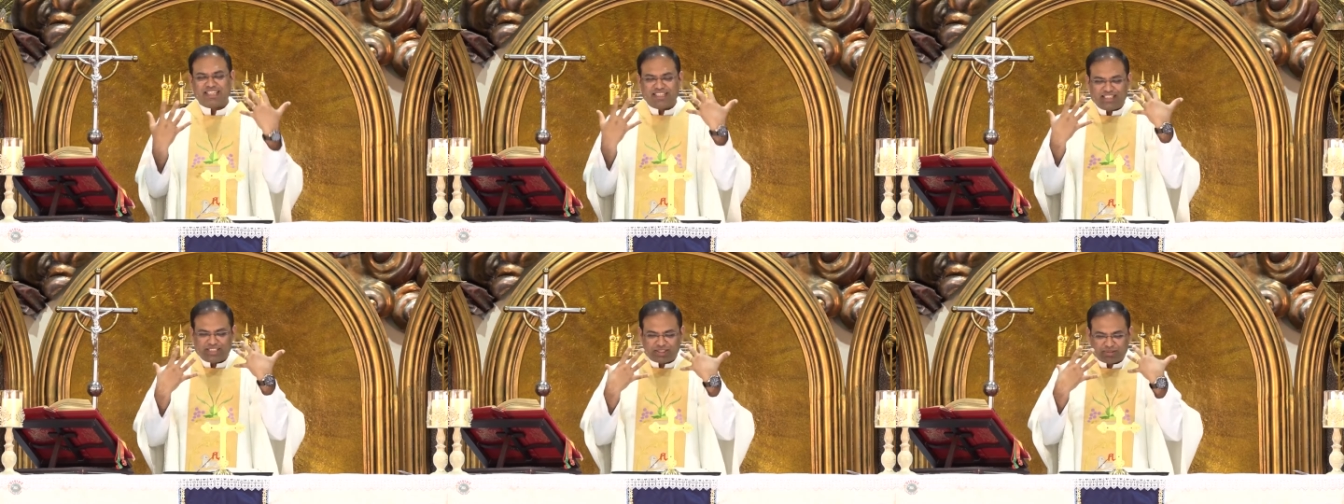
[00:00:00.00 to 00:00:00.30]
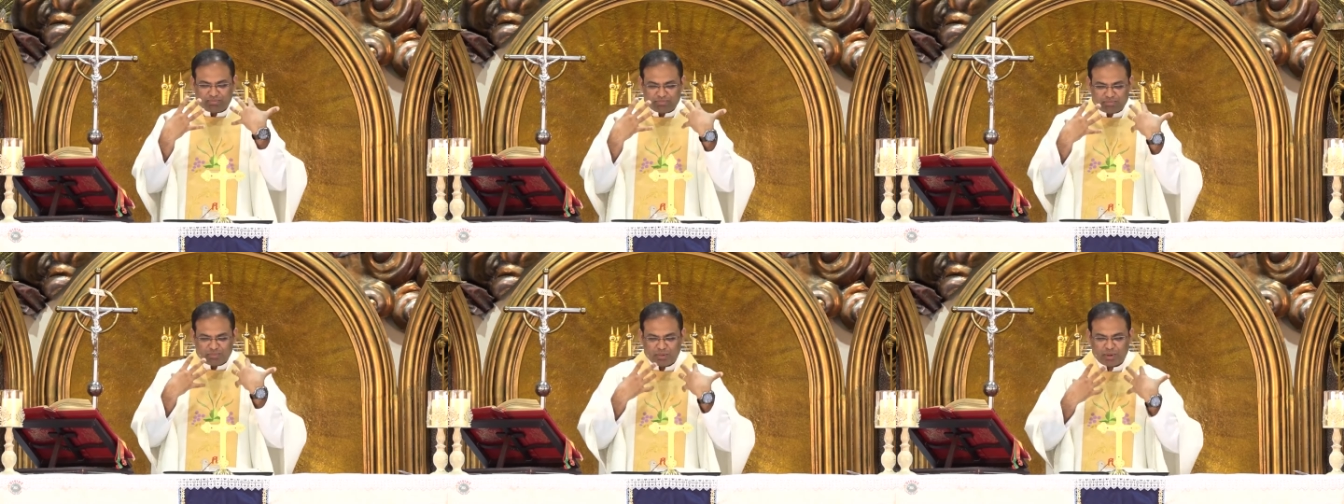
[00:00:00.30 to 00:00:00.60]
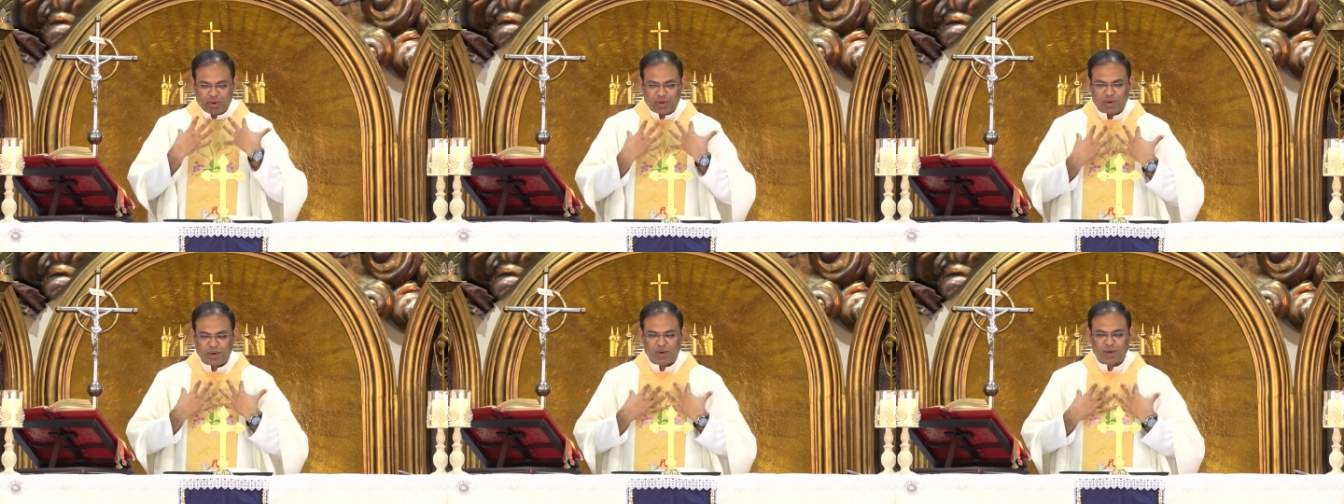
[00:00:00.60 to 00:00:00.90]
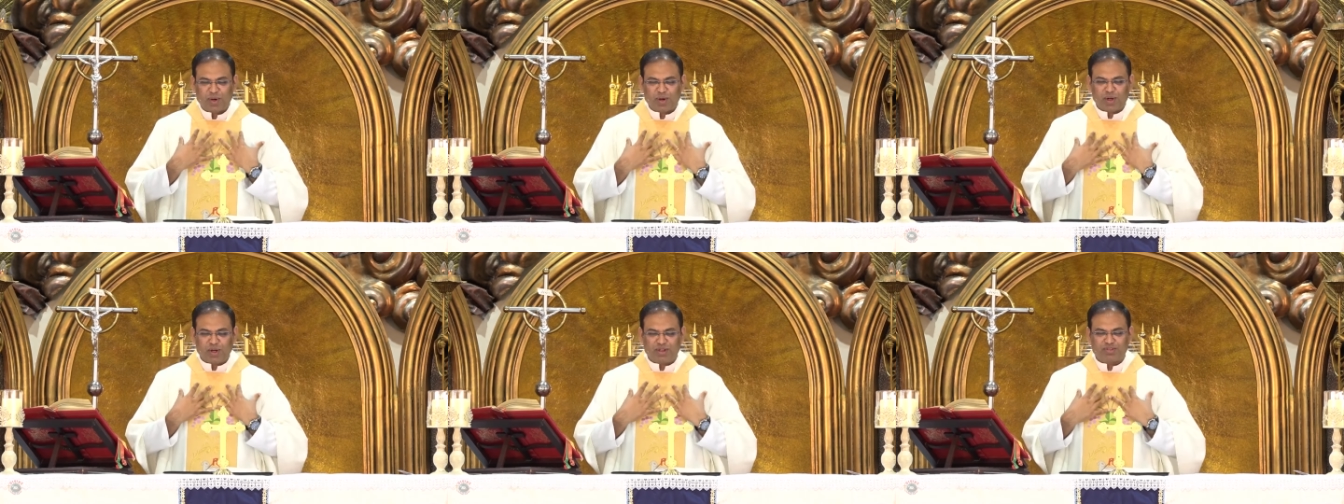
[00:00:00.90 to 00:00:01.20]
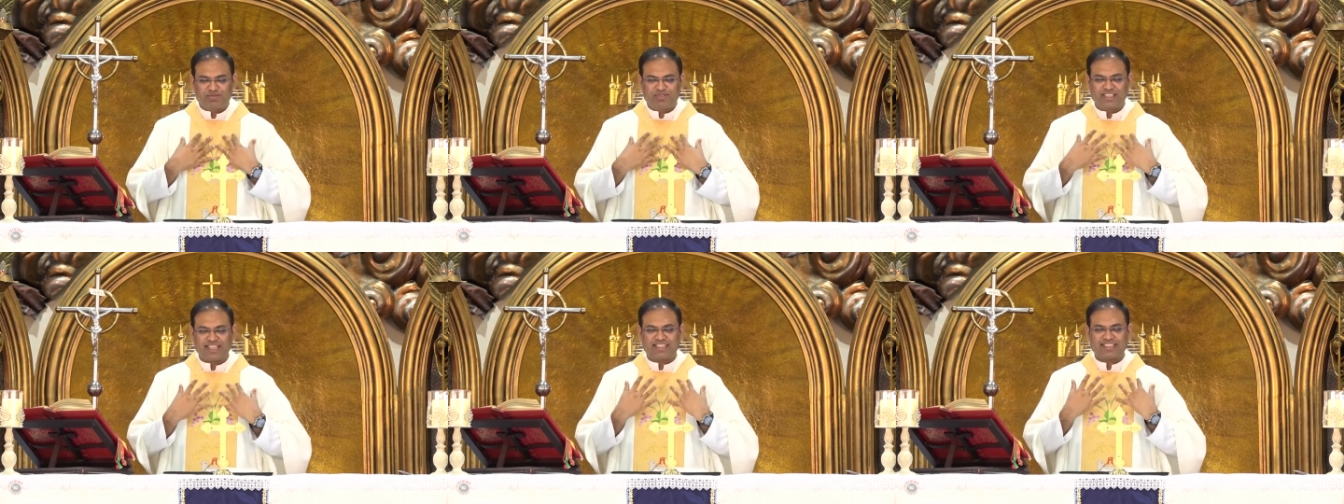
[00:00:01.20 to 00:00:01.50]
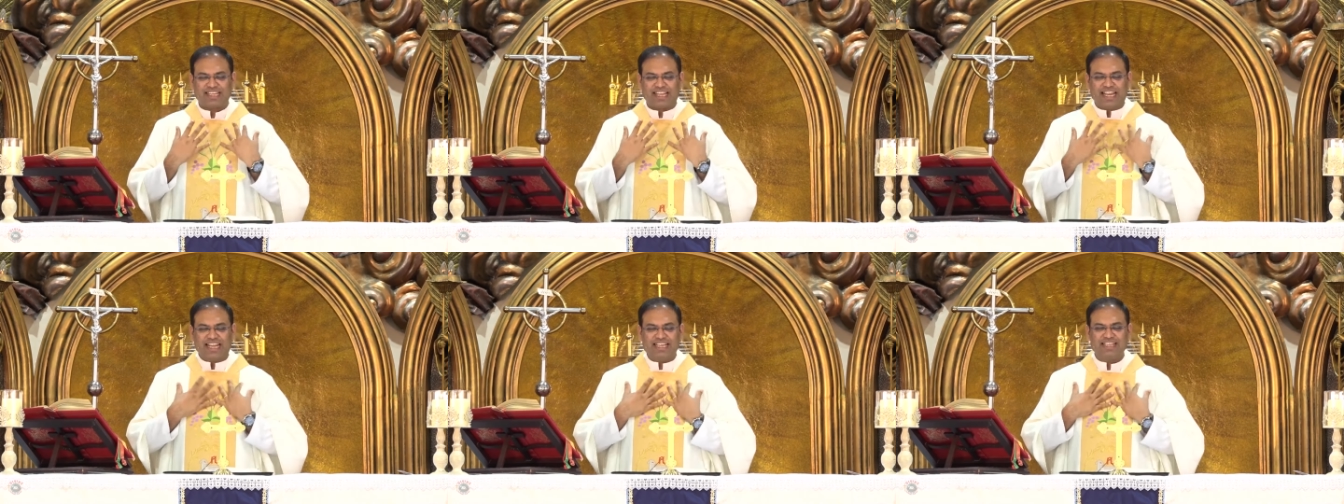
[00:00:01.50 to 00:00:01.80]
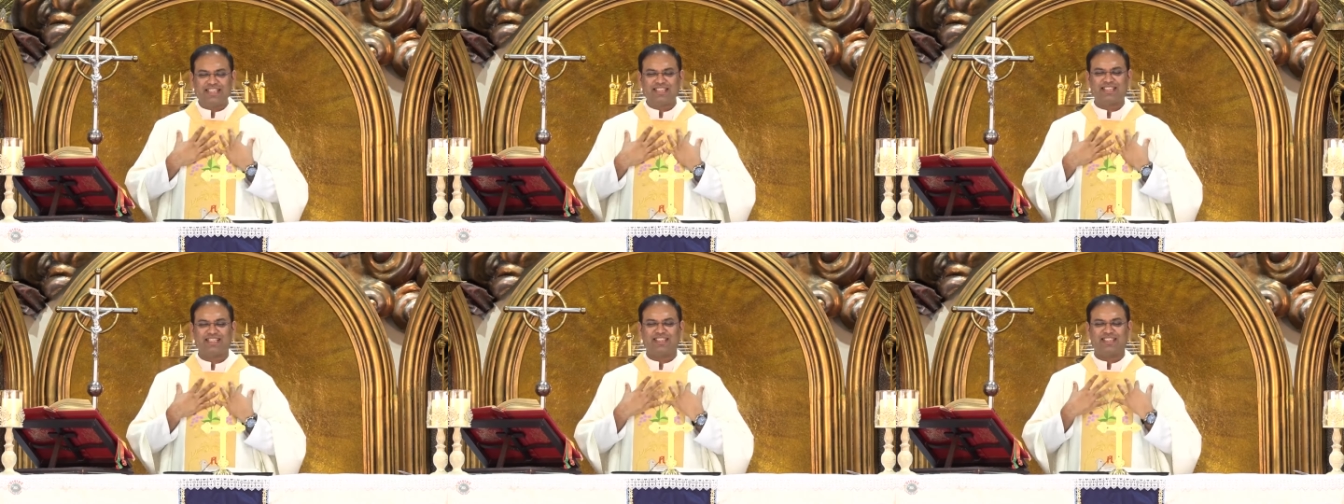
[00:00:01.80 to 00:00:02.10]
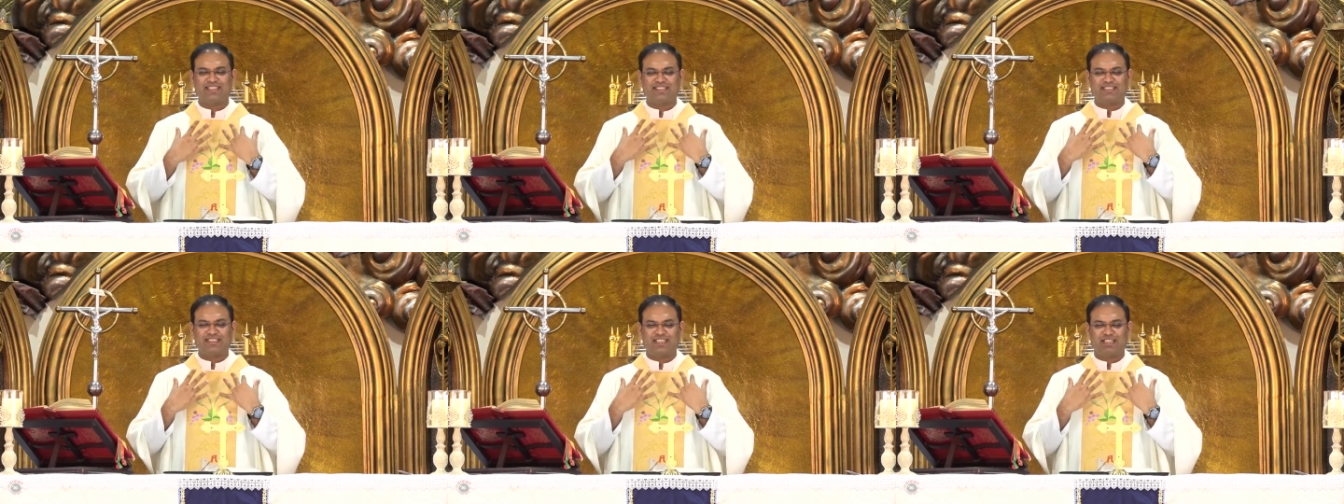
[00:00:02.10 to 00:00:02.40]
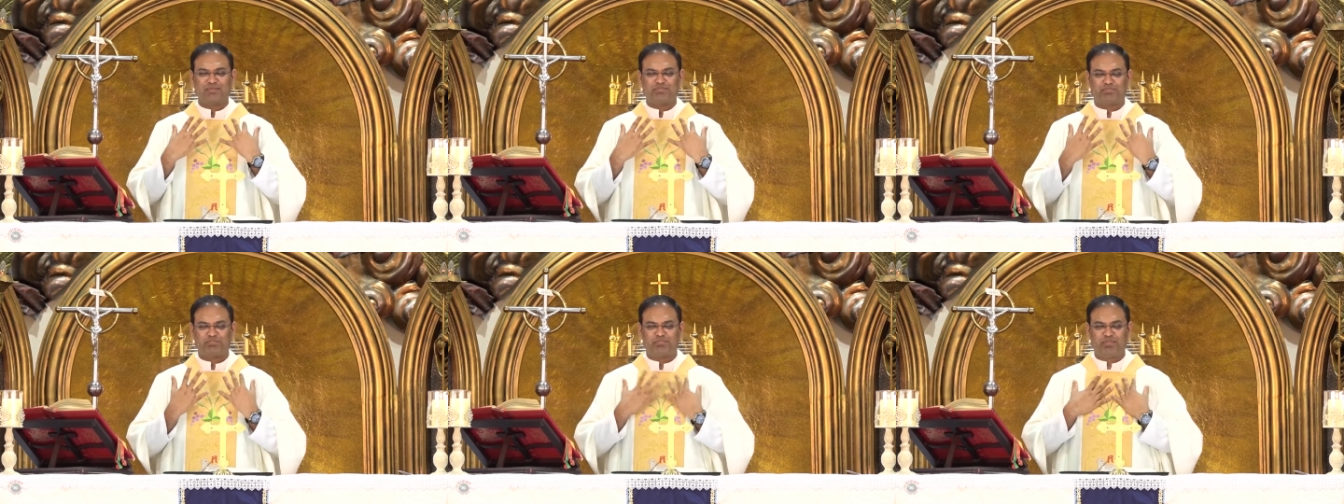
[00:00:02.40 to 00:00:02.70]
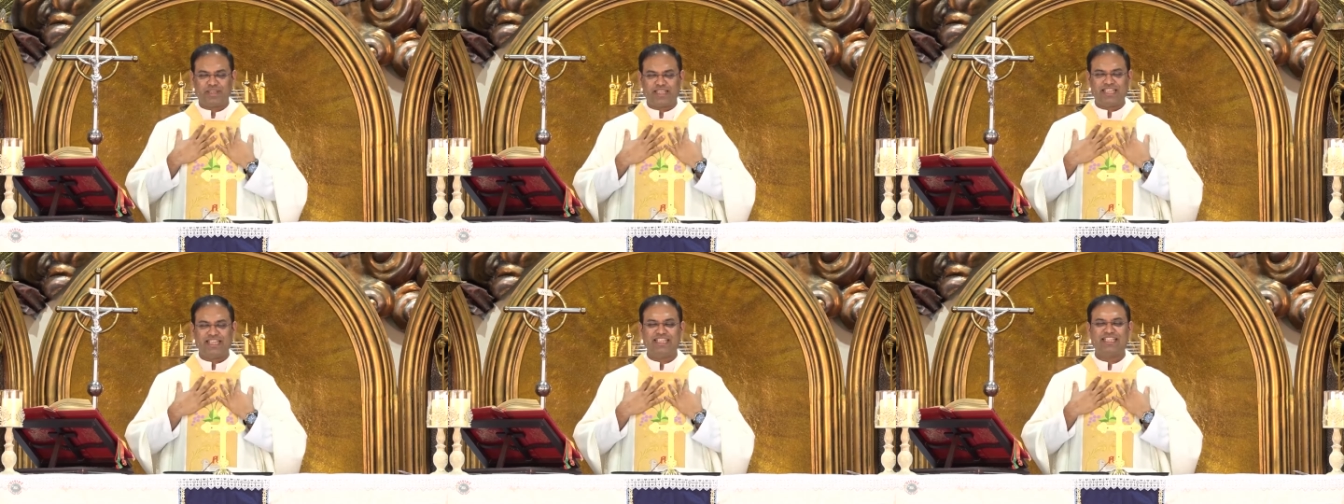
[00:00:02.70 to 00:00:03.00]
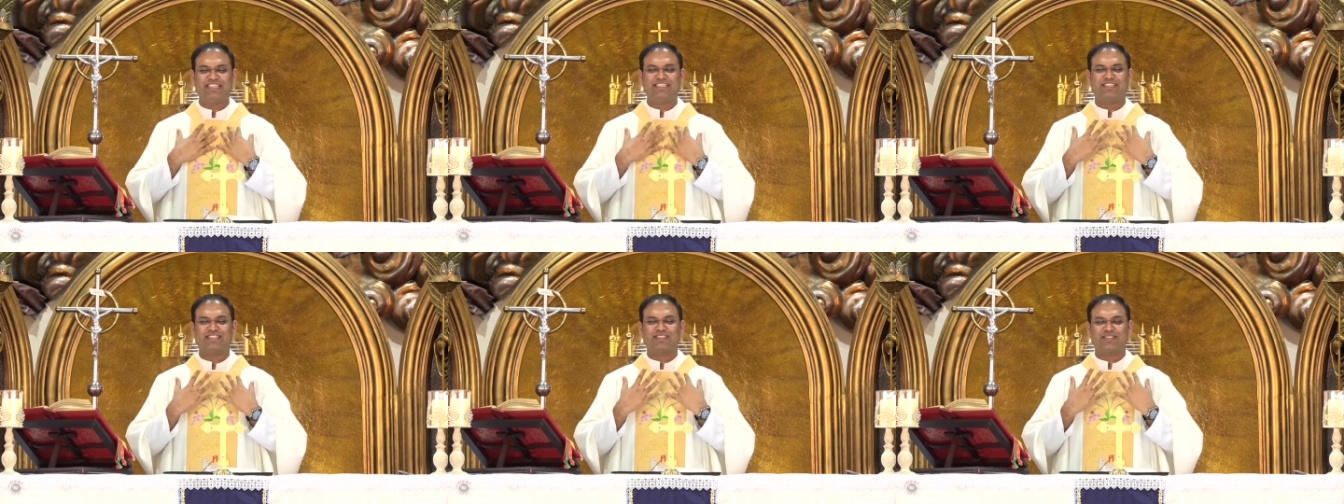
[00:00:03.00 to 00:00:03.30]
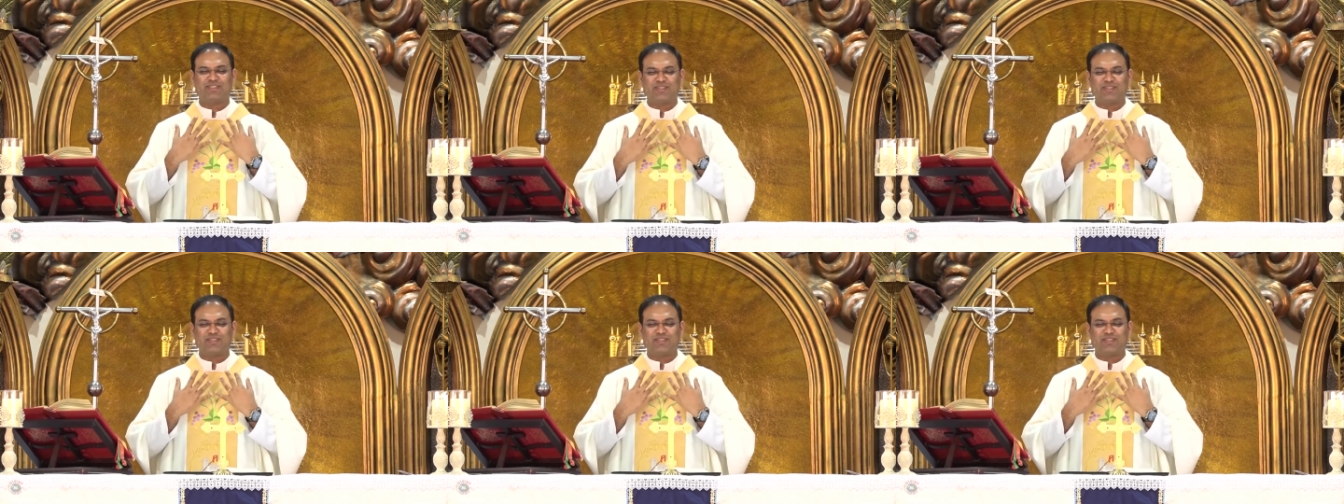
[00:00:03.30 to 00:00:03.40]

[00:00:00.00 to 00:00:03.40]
It is more of that internal peace,